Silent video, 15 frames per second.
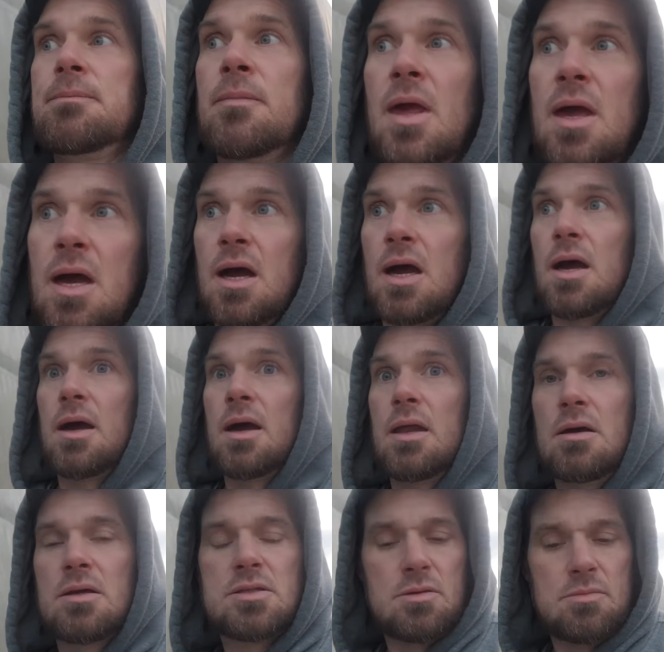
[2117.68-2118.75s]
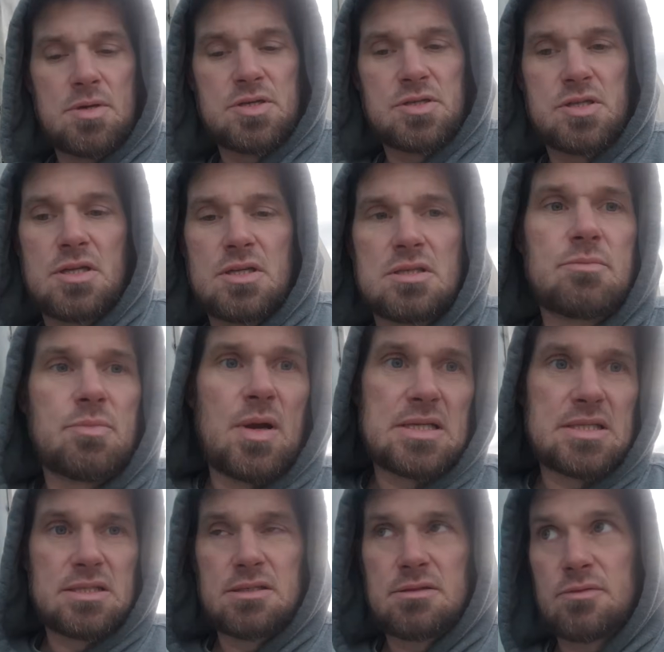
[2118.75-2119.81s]
And also, I'm interested in some
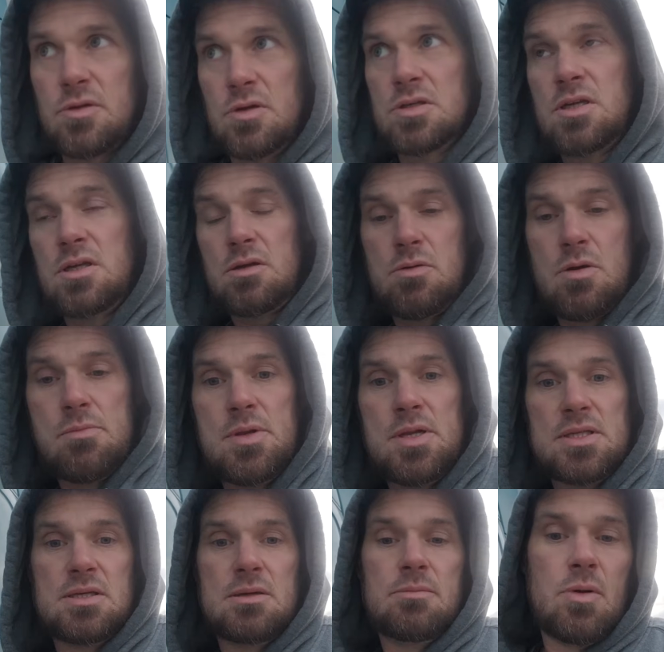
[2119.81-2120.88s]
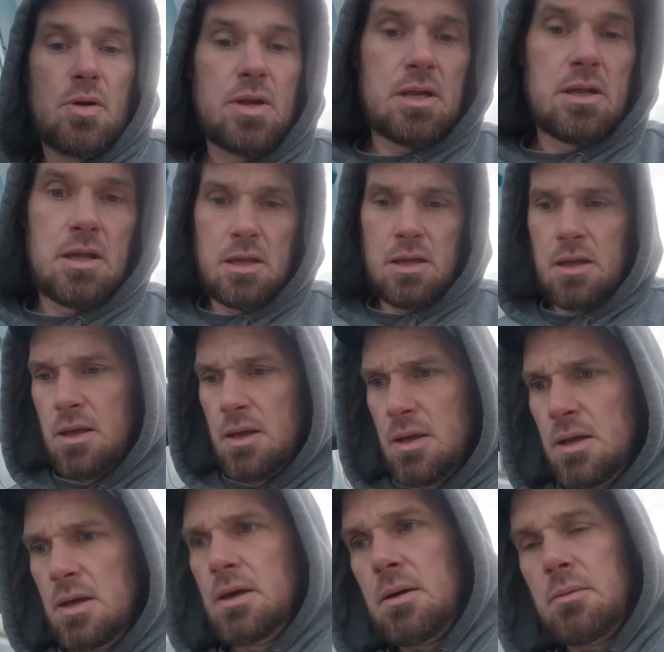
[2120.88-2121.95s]
prices, of course, on equipment at some point.
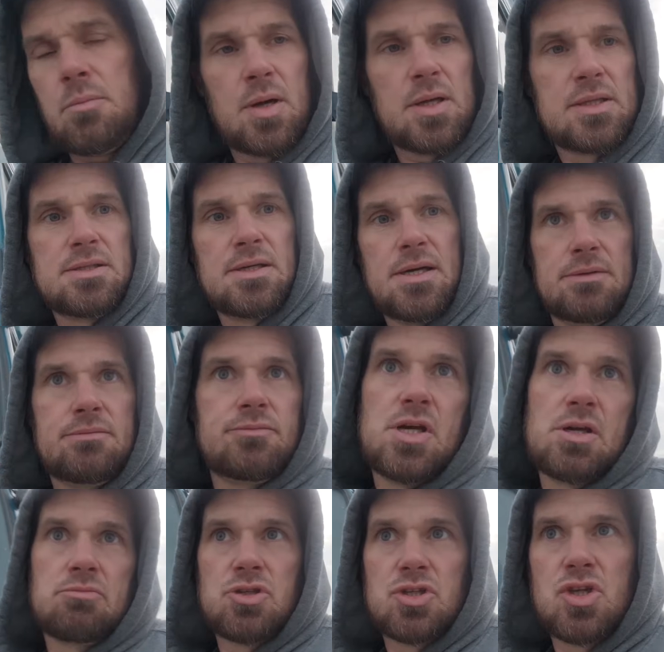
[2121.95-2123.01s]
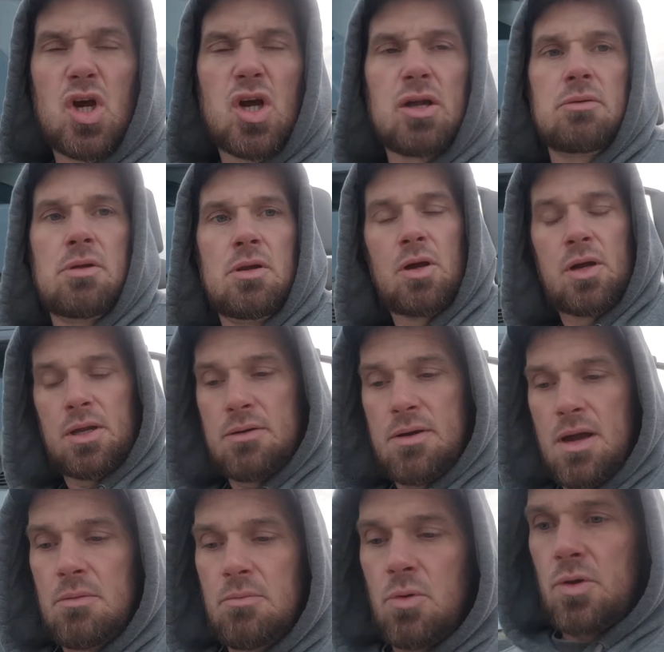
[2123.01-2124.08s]
But yeah, just looking
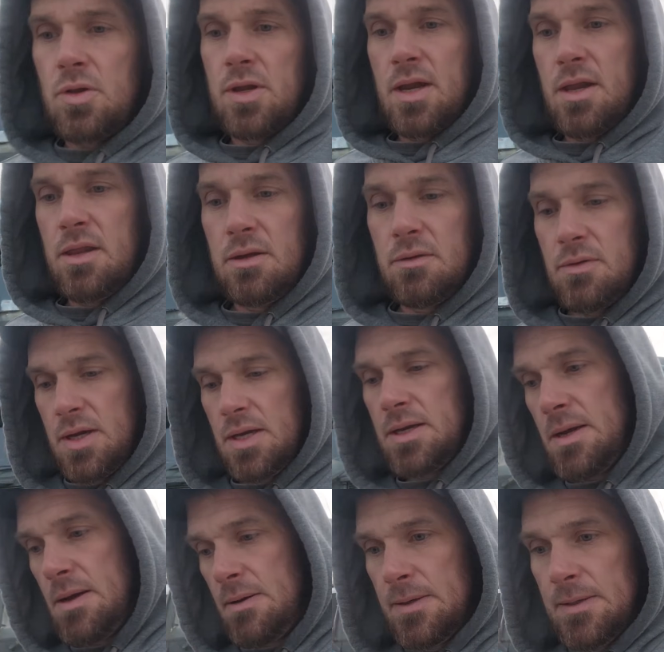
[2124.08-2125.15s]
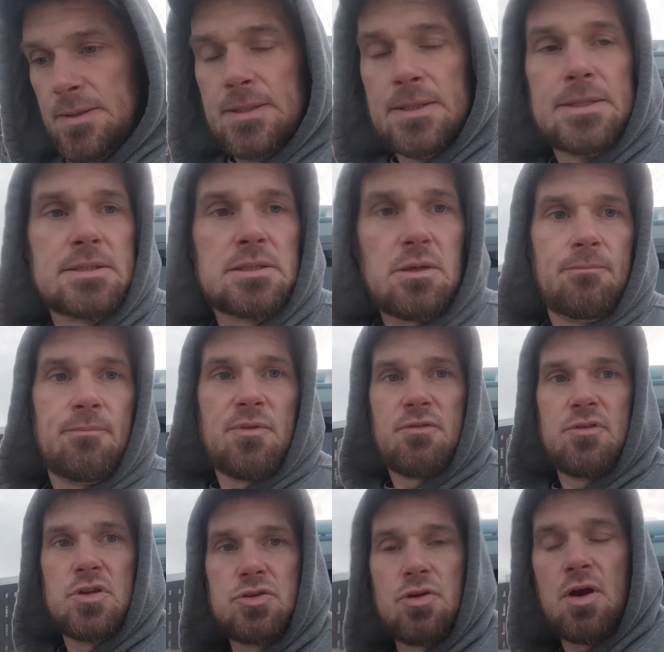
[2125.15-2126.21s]
around more than anything right now. So if
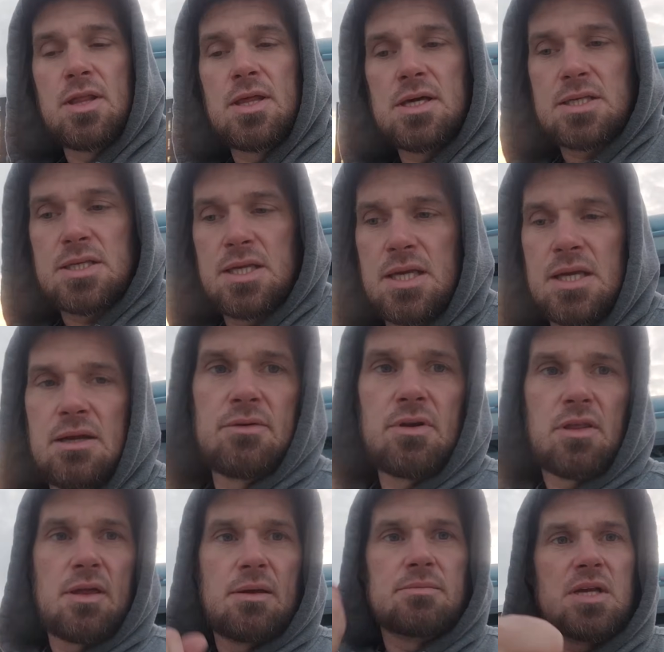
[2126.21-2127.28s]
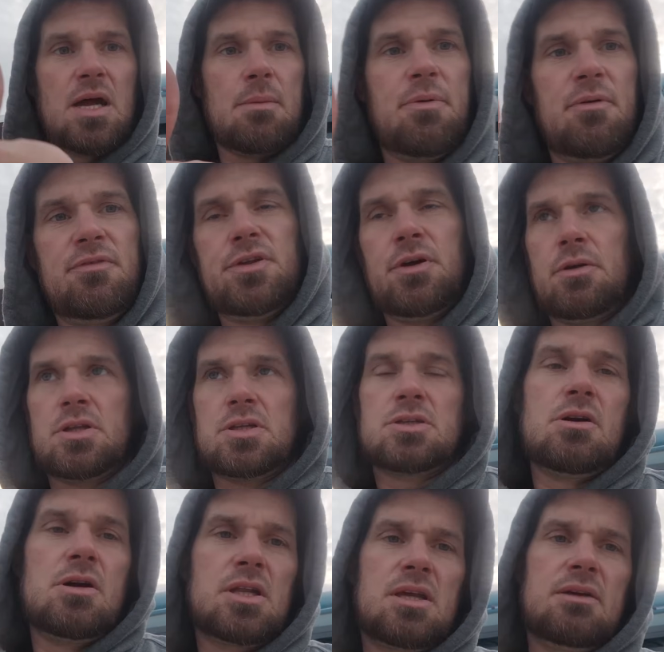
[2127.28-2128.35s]
you enjoy this, give it a thumbs up. If you don't
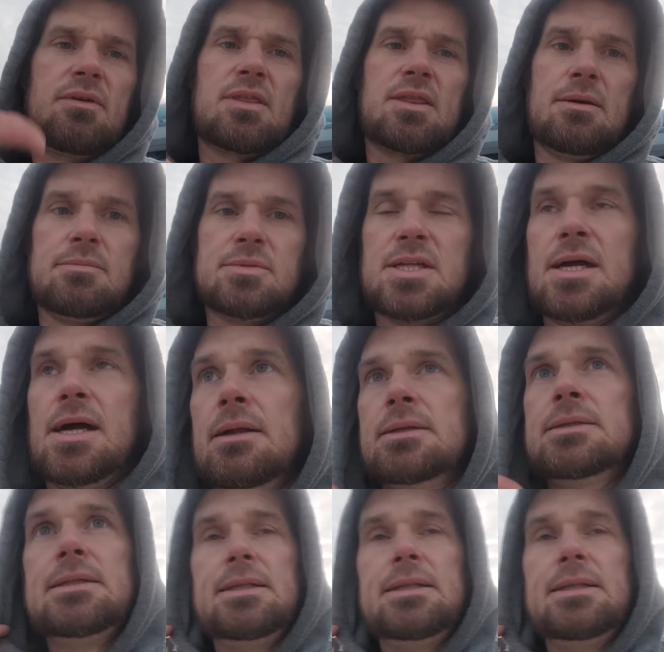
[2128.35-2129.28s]
enjoy it, give it a thumbs down.